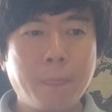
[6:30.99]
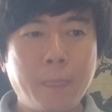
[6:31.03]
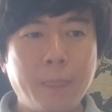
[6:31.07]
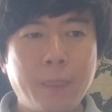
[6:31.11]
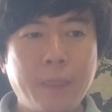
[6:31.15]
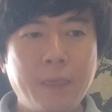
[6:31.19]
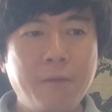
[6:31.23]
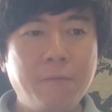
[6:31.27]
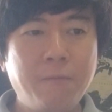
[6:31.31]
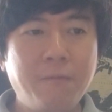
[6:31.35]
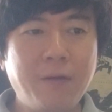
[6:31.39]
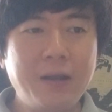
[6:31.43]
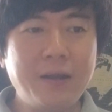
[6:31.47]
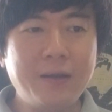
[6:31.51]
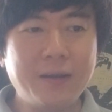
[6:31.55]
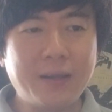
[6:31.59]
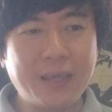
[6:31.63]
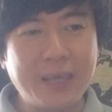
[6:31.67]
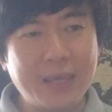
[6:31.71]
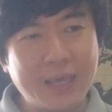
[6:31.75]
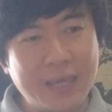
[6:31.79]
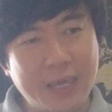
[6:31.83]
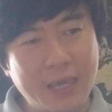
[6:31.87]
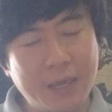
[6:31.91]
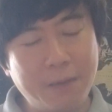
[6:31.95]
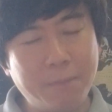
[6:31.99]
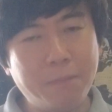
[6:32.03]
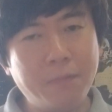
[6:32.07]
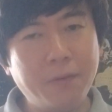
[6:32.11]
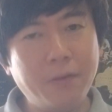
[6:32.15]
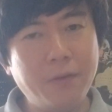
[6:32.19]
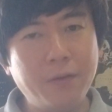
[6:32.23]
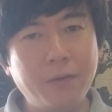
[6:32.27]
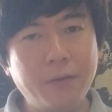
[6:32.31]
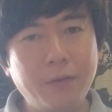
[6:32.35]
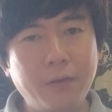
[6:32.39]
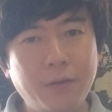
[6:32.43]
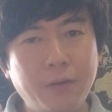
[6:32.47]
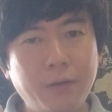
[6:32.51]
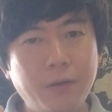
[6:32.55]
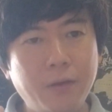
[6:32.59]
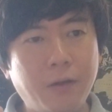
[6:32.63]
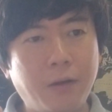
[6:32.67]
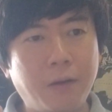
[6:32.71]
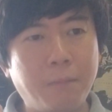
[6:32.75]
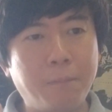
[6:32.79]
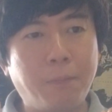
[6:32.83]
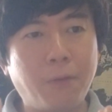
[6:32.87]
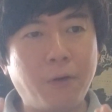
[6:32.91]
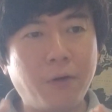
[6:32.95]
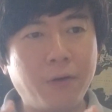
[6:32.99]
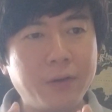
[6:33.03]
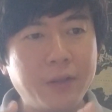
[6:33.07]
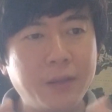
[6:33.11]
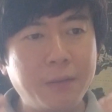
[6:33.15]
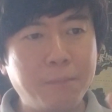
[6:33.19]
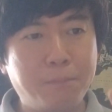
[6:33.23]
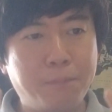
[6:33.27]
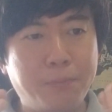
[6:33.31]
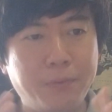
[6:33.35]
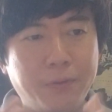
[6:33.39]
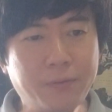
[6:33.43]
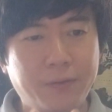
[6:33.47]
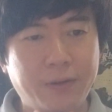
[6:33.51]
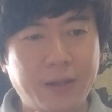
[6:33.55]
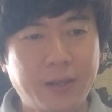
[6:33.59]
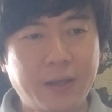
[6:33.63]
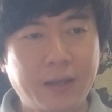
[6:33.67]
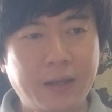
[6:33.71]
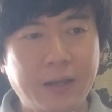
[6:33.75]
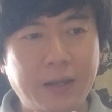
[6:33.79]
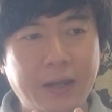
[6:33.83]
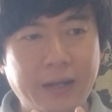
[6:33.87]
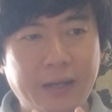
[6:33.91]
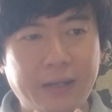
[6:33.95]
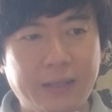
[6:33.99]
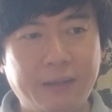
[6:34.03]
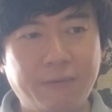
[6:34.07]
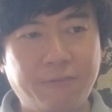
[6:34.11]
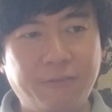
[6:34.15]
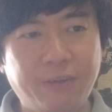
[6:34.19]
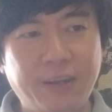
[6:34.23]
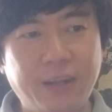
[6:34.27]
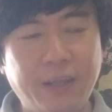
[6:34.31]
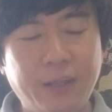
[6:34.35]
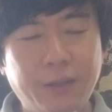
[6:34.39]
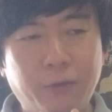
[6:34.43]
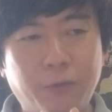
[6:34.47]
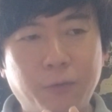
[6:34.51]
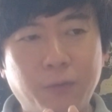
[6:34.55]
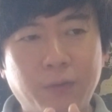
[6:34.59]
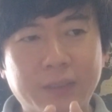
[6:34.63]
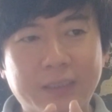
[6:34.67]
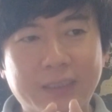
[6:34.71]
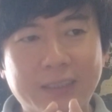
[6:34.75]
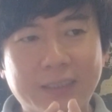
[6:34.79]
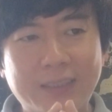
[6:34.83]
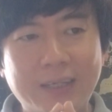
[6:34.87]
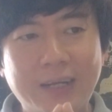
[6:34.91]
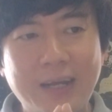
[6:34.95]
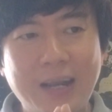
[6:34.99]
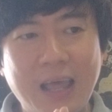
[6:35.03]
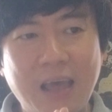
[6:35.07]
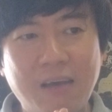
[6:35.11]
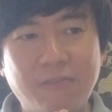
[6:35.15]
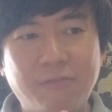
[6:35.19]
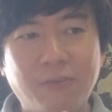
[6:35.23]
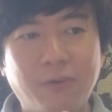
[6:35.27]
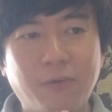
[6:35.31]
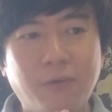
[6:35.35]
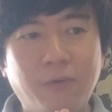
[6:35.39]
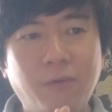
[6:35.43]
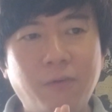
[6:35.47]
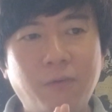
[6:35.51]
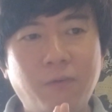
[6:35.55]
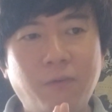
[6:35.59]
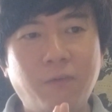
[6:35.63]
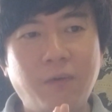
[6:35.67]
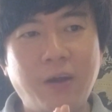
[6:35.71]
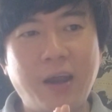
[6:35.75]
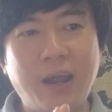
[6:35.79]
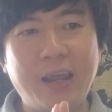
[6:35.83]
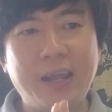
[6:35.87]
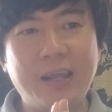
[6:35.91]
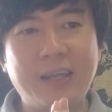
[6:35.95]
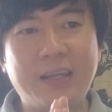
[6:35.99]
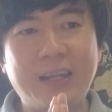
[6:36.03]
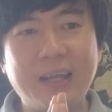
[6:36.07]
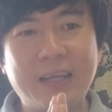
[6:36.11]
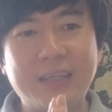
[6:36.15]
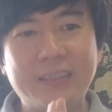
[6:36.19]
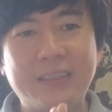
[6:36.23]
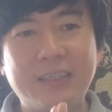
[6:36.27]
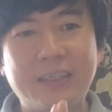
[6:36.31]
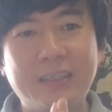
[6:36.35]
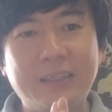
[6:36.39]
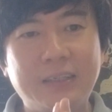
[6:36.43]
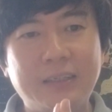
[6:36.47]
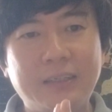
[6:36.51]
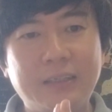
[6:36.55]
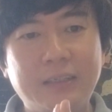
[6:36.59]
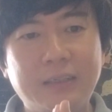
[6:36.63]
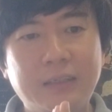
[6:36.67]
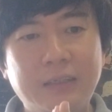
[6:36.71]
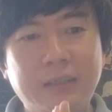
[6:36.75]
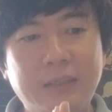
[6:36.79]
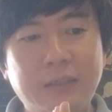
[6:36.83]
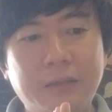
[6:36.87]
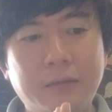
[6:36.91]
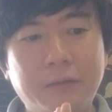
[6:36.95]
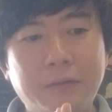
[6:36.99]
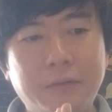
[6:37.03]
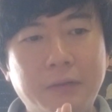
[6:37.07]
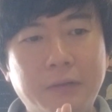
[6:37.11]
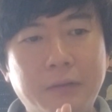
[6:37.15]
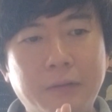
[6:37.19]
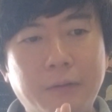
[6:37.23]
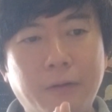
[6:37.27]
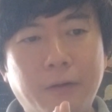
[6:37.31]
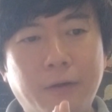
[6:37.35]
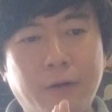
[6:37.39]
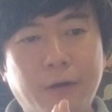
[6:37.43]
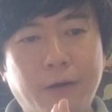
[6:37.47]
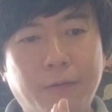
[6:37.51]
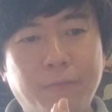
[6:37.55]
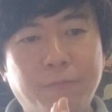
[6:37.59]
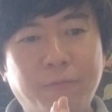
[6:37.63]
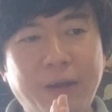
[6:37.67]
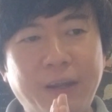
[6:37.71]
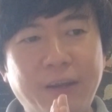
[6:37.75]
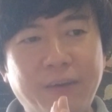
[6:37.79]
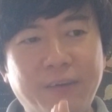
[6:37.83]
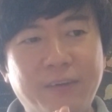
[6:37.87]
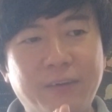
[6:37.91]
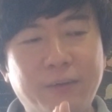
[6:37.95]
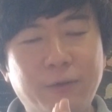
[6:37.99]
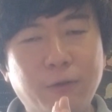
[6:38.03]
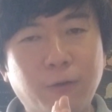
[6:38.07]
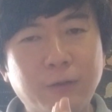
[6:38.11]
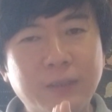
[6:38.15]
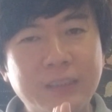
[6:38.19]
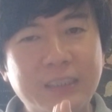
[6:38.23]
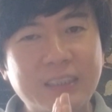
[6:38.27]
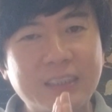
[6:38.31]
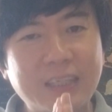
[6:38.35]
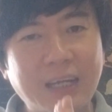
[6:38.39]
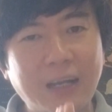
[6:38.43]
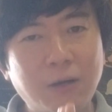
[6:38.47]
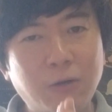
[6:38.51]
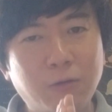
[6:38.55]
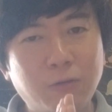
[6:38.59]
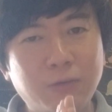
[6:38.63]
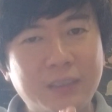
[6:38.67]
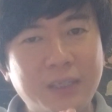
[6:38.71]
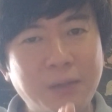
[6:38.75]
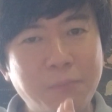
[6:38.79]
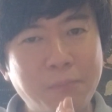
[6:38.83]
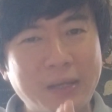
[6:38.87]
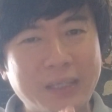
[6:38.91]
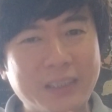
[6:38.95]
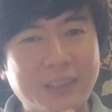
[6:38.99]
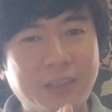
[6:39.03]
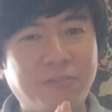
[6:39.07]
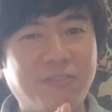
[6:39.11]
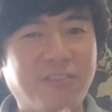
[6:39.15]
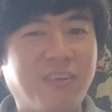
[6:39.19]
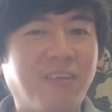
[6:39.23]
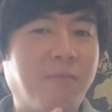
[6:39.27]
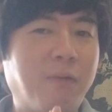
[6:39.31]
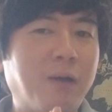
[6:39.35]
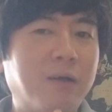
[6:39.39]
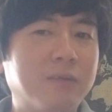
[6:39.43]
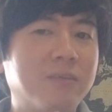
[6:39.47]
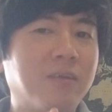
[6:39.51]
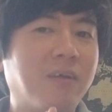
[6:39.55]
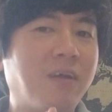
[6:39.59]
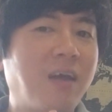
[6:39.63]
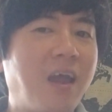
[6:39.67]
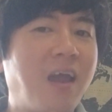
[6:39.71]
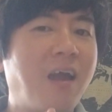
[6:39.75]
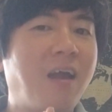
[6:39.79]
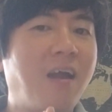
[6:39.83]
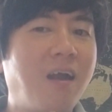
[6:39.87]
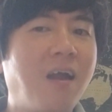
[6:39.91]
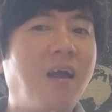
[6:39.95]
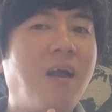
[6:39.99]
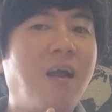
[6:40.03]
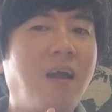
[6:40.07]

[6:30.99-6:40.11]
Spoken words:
you want to keep your body building activity to a certain level where it doesn't, where you don't start losing massive amounts of hair.